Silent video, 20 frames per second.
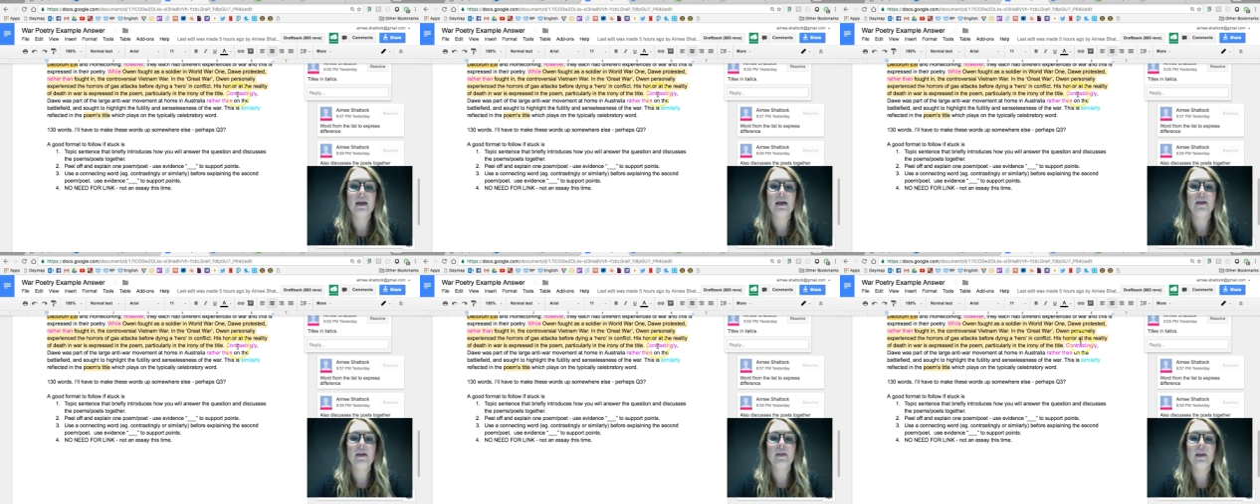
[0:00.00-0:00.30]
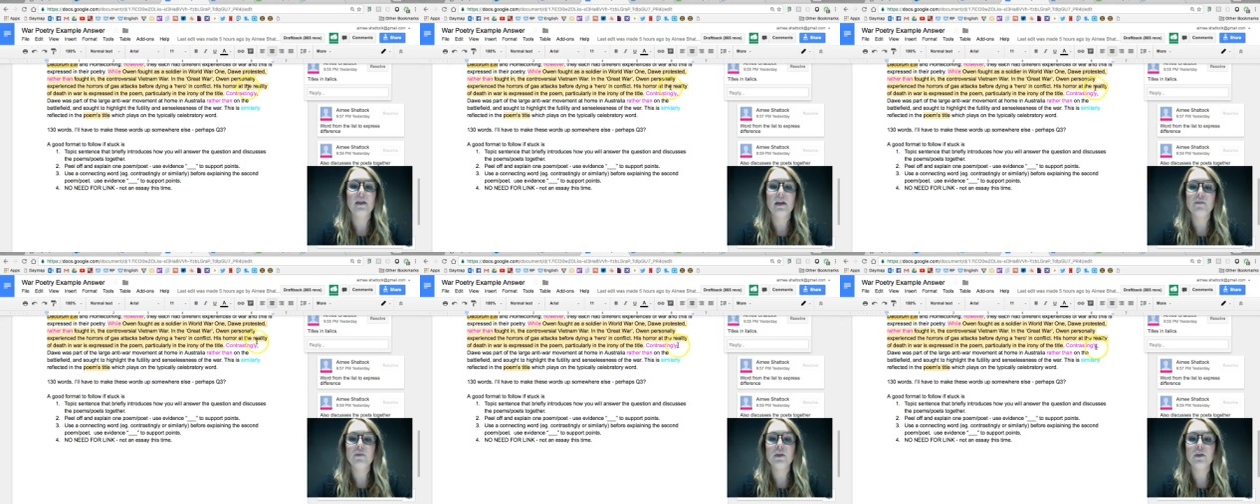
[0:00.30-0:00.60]

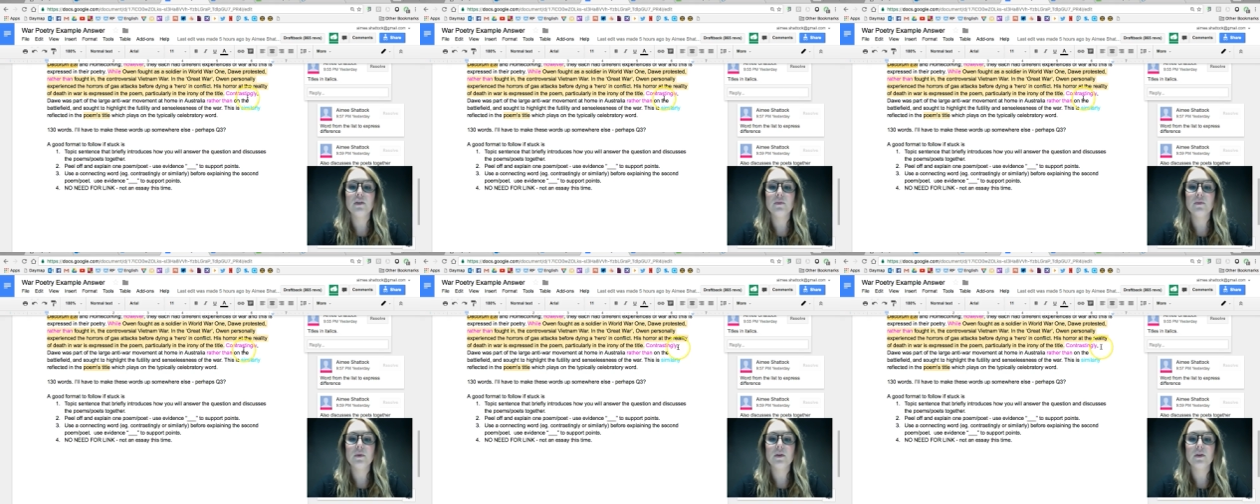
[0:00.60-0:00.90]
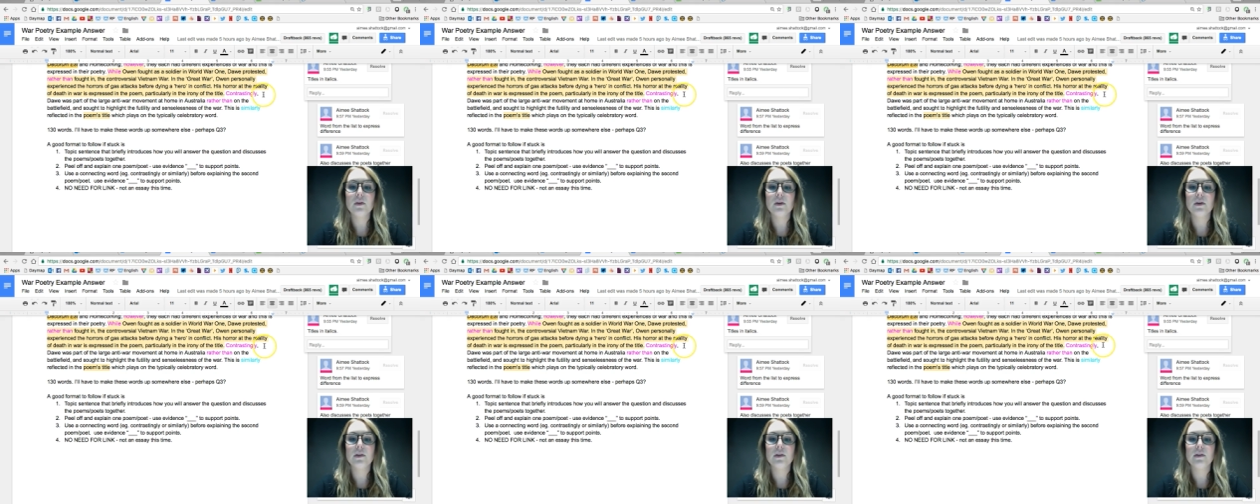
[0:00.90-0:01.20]
Then I've used one of
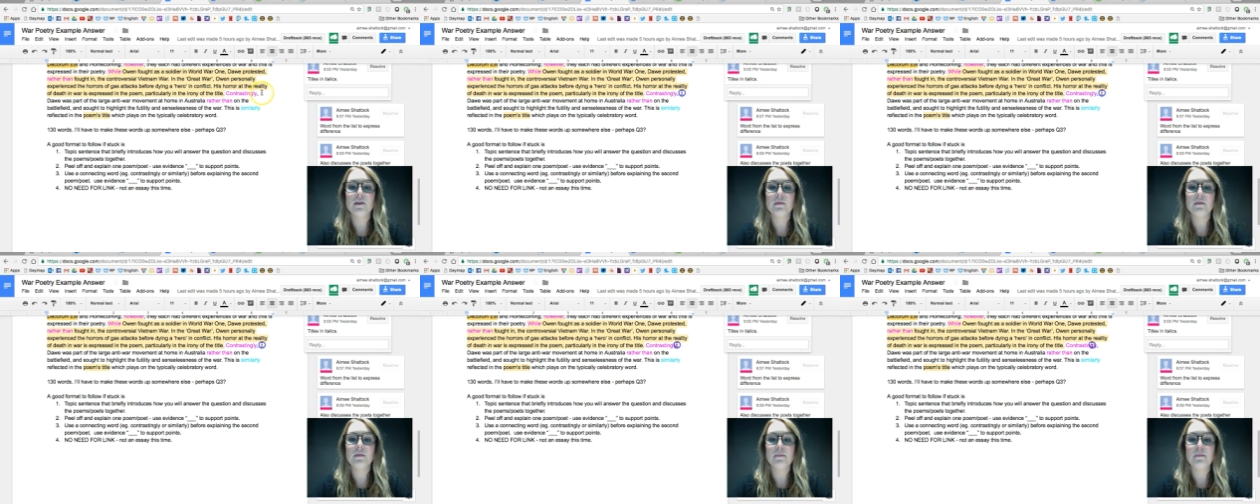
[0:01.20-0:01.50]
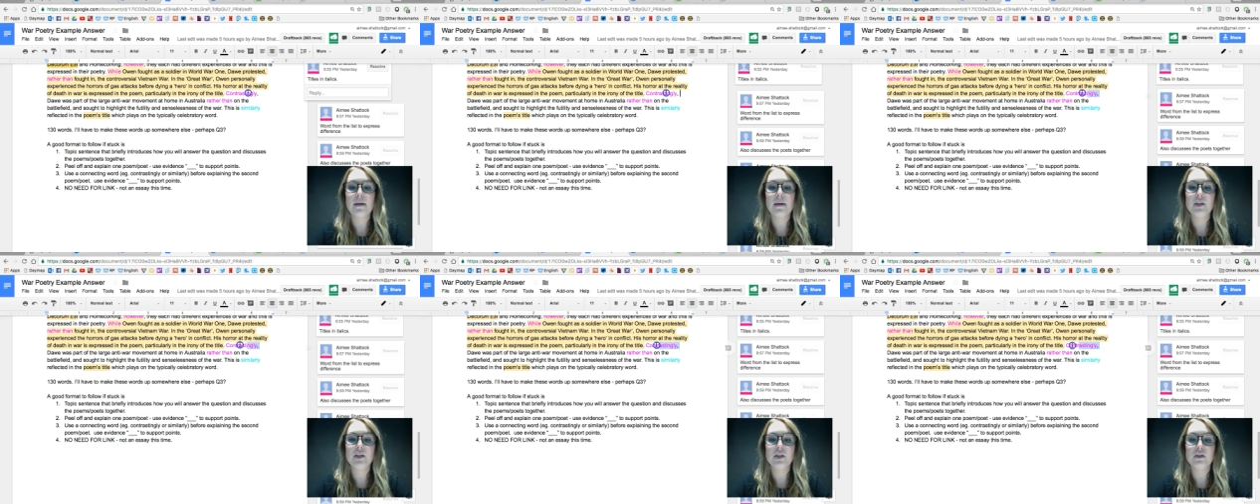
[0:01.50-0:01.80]
those
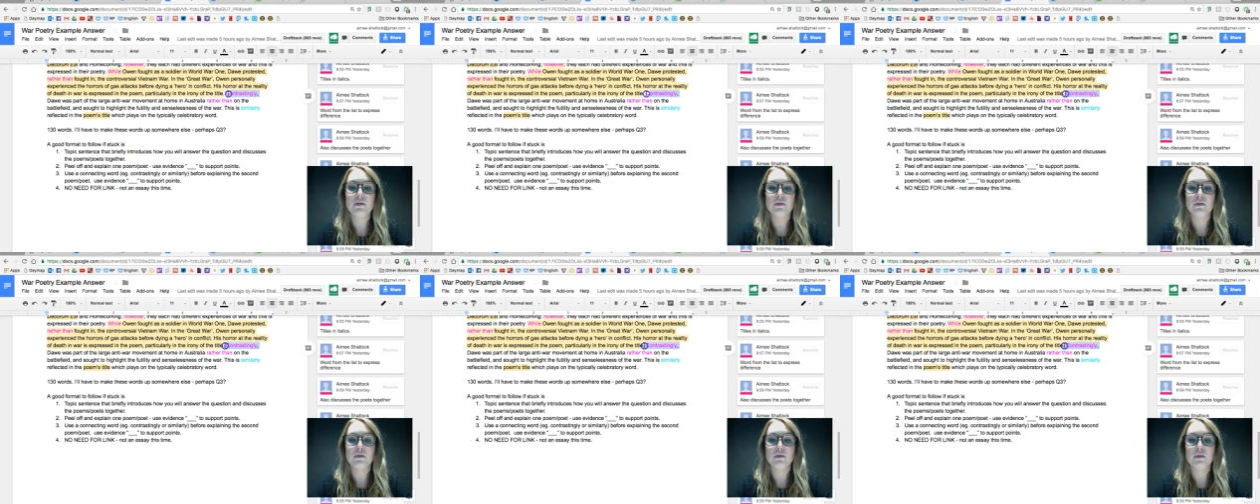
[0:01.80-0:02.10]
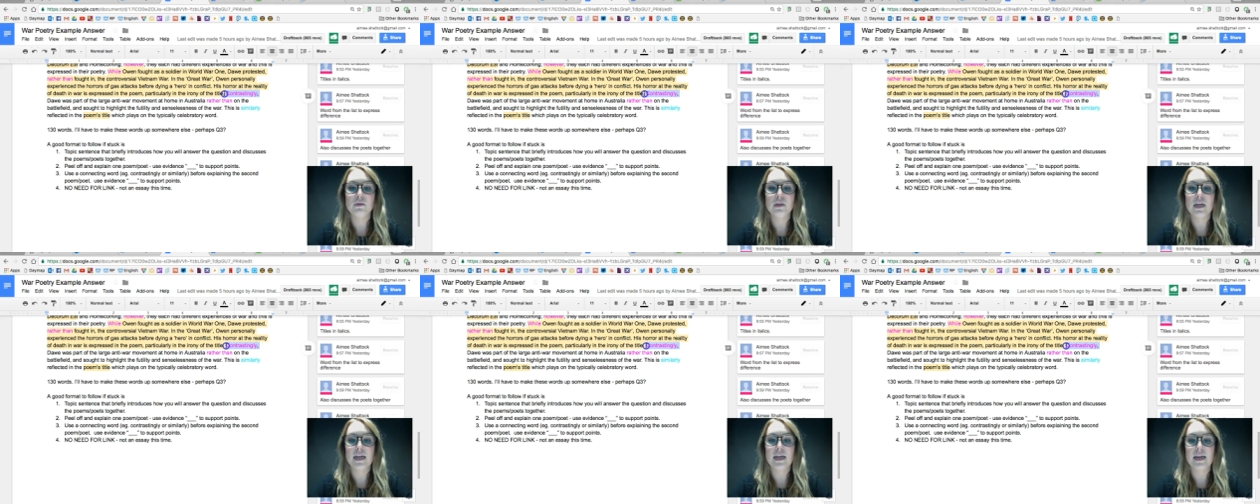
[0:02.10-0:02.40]

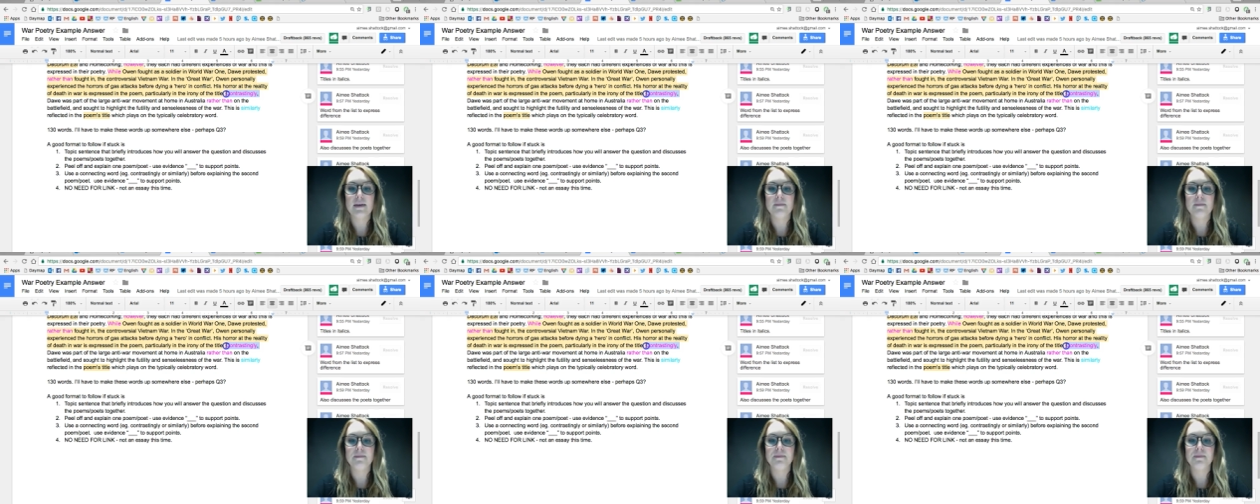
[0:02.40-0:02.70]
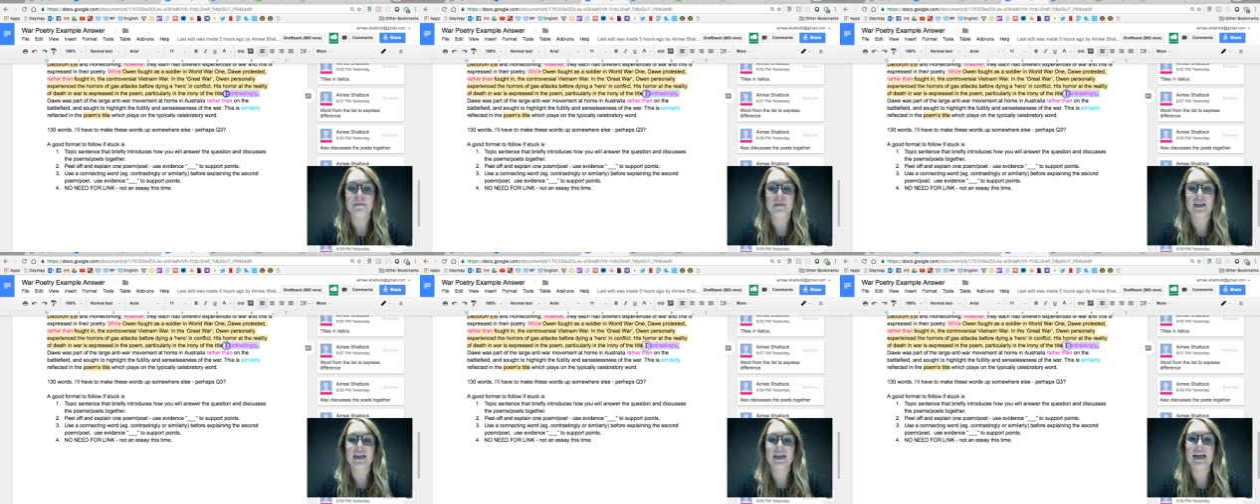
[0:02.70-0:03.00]
magical
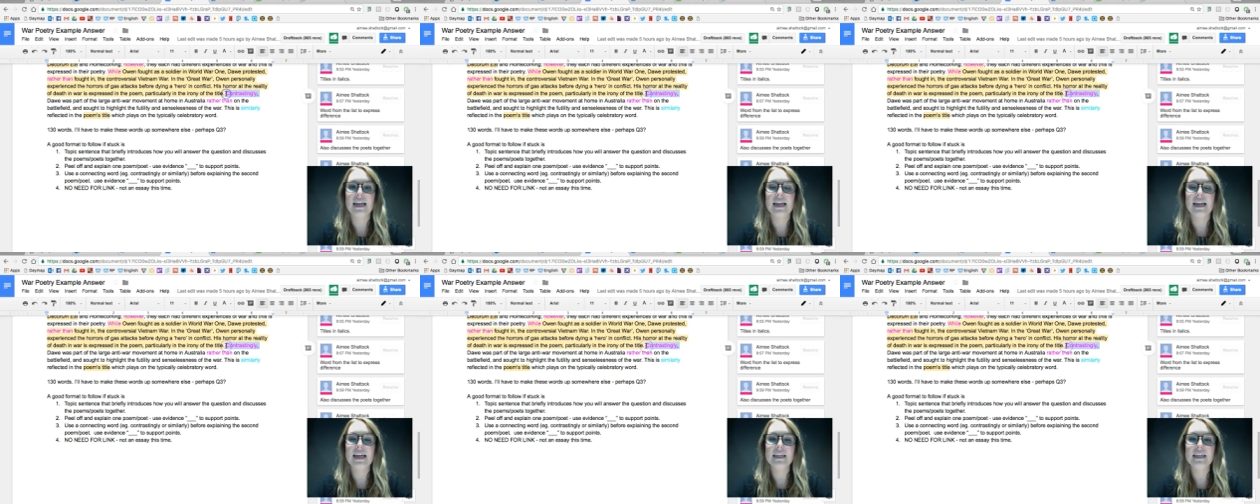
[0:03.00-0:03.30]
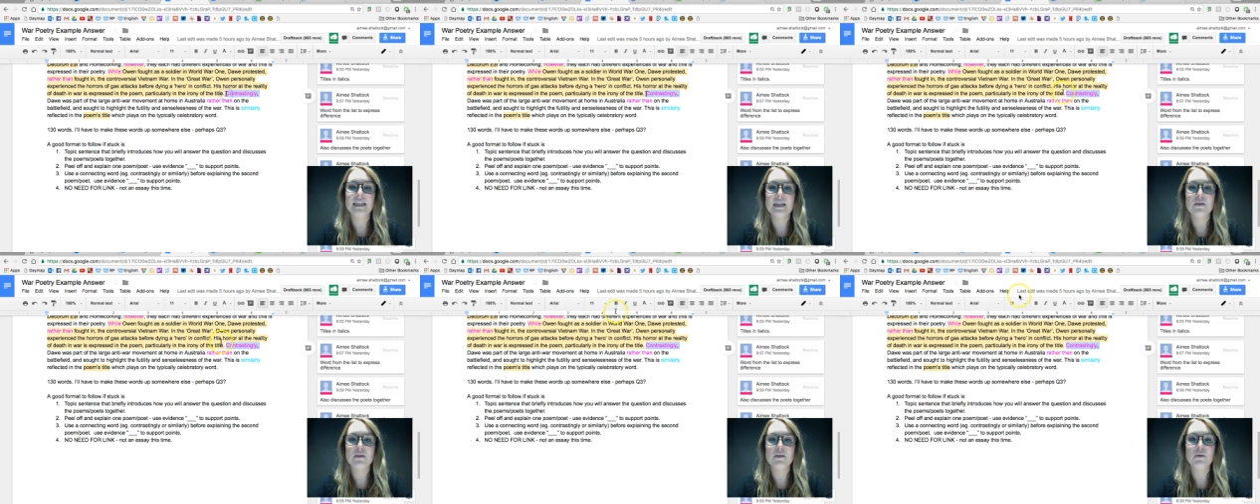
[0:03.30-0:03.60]

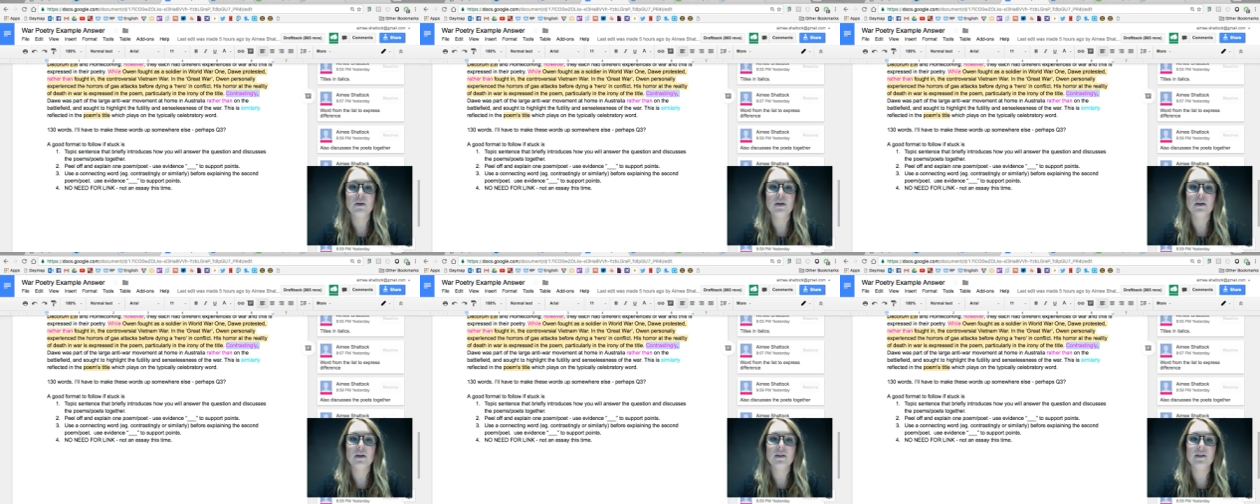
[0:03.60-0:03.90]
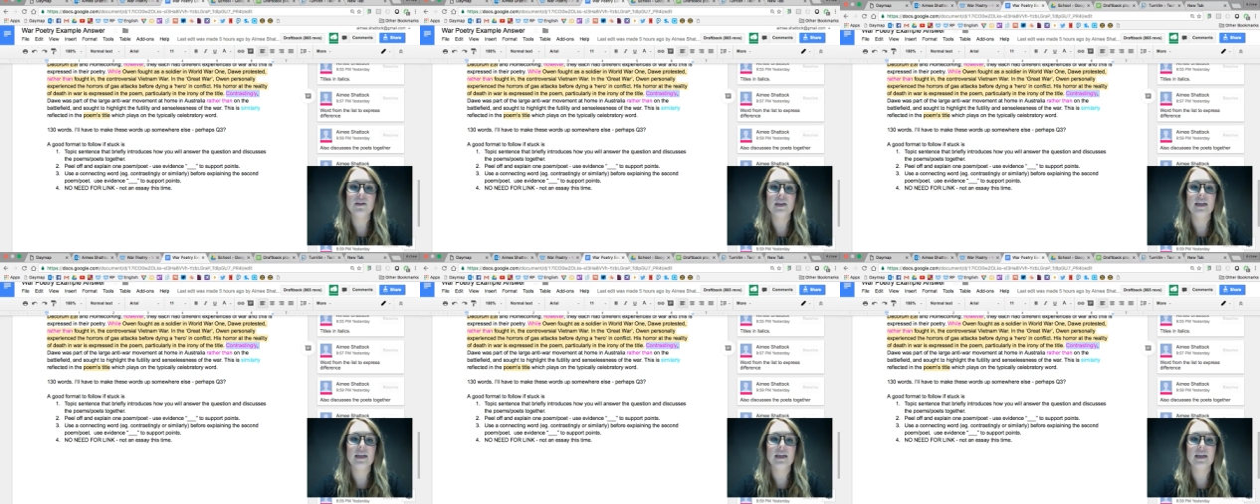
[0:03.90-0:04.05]
connecting words.